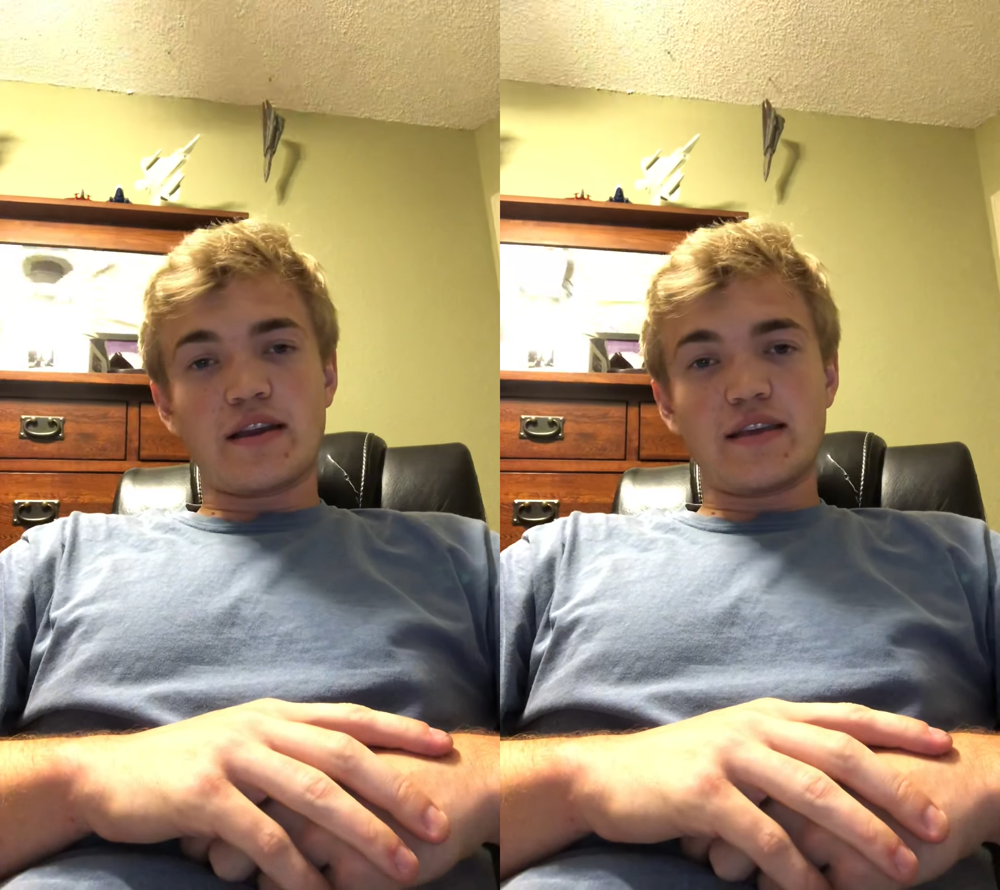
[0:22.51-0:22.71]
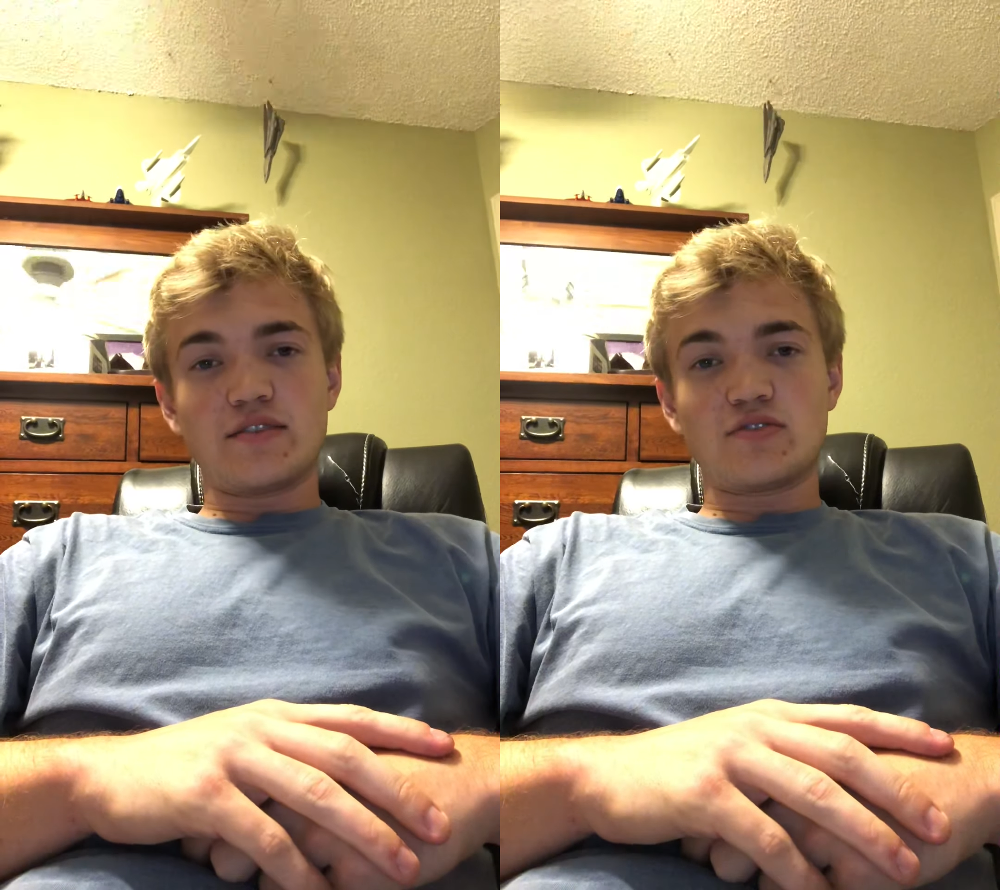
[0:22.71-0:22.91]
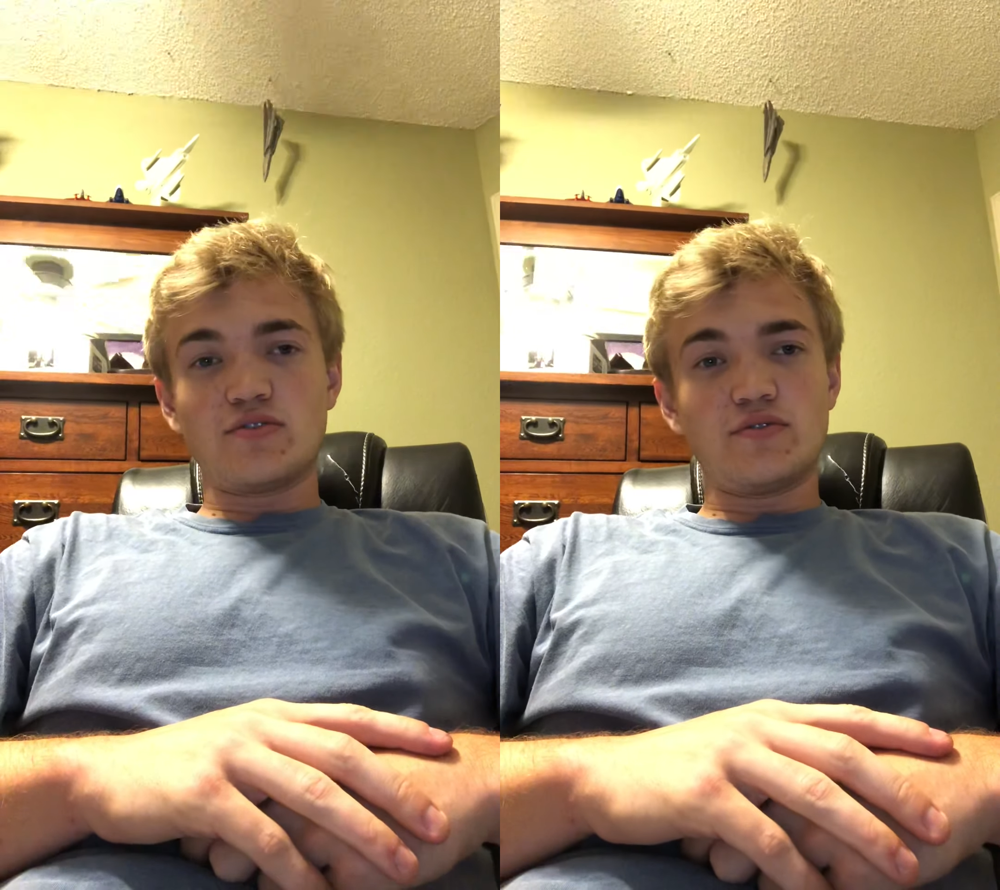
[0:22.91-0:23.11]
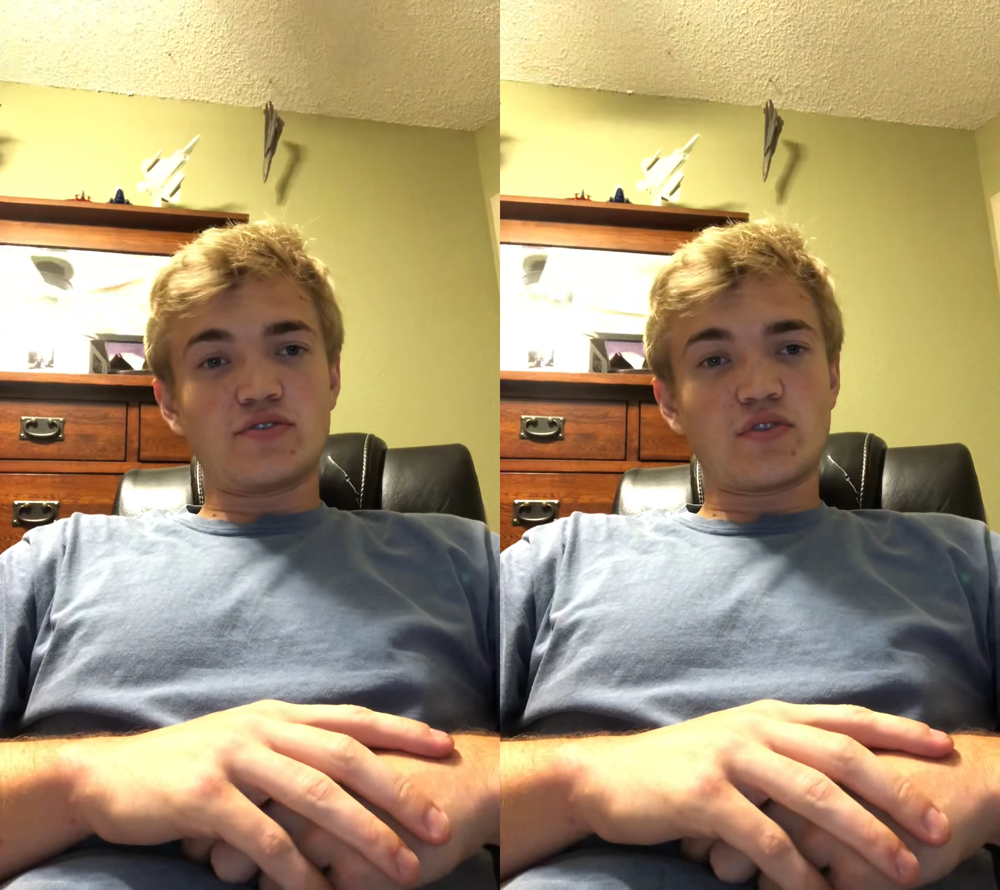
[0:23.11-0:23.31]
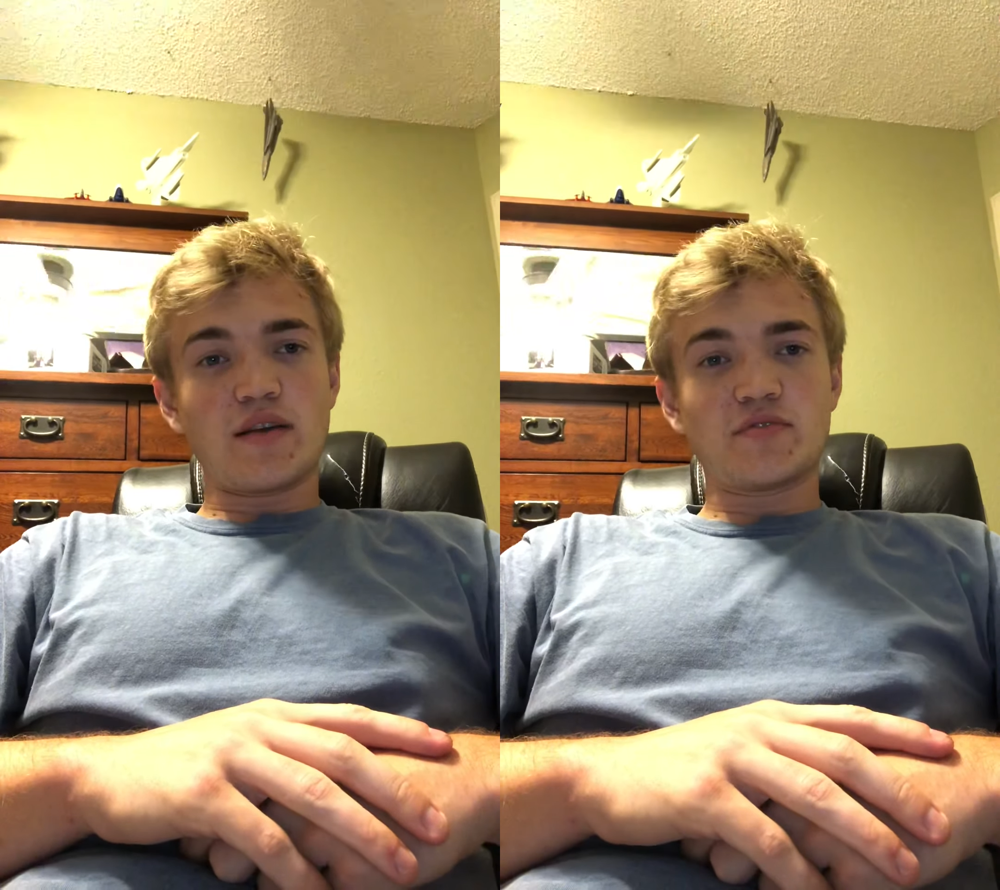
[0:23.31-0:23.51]
is to
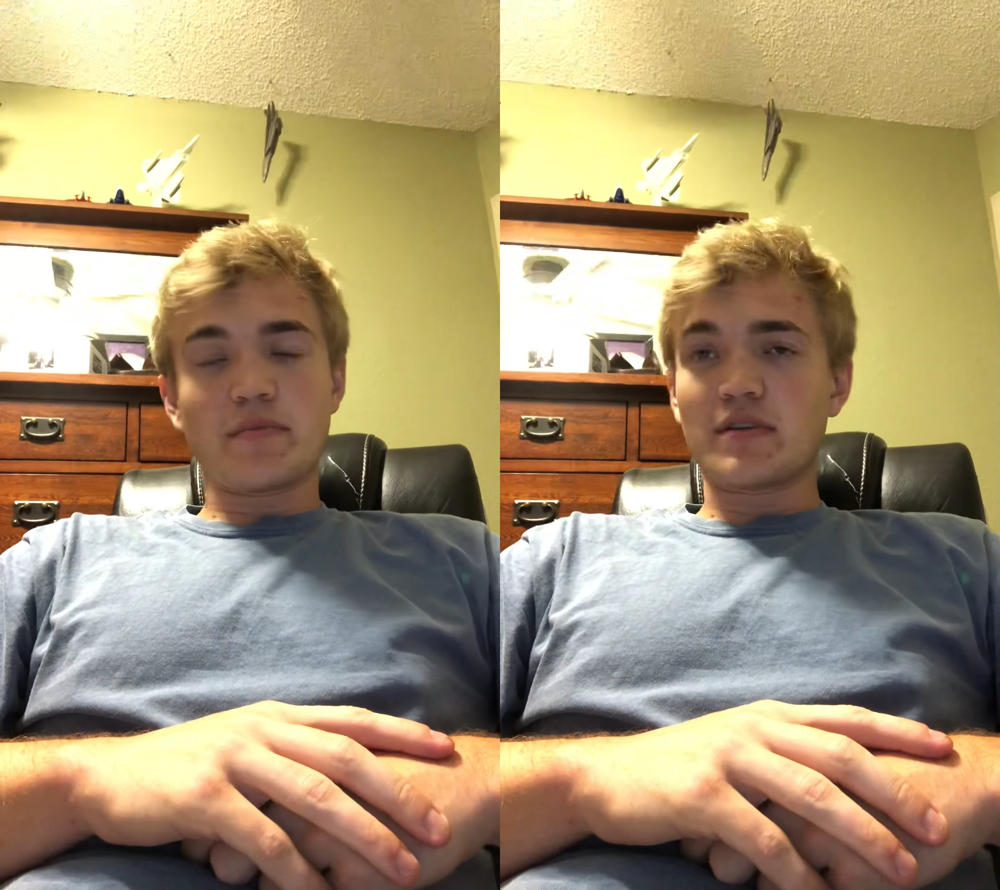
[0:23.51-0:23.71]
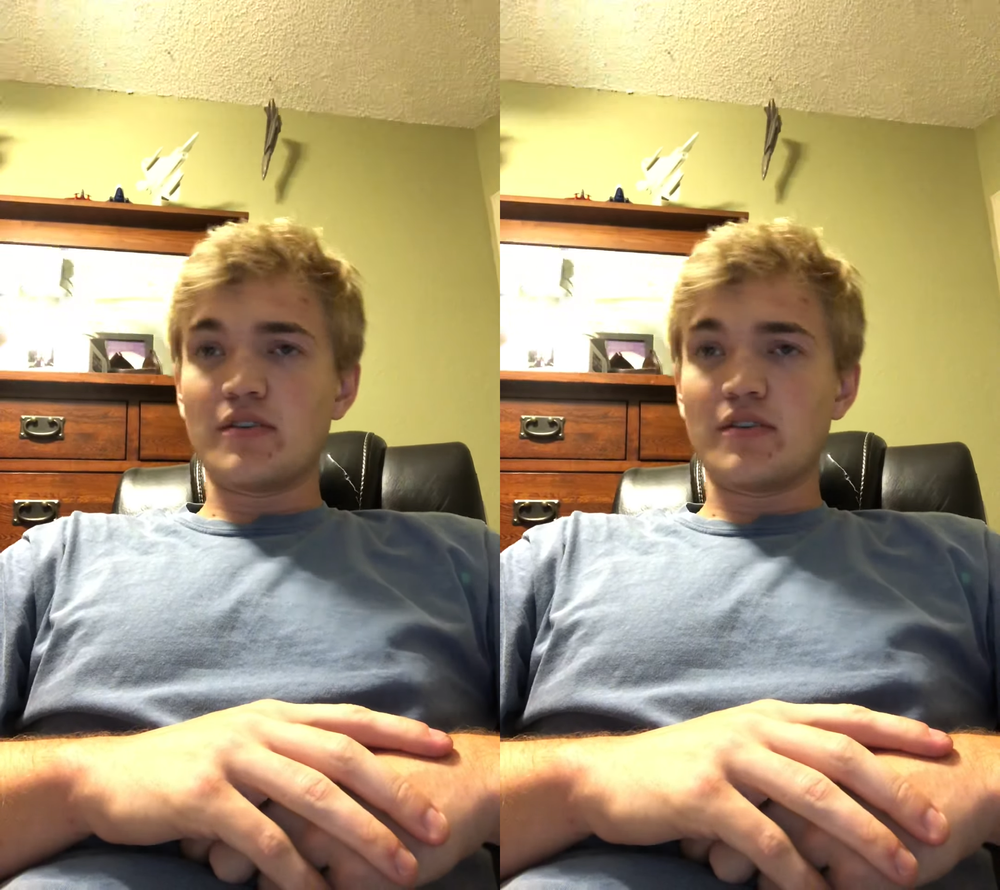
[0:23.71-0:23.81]
describe something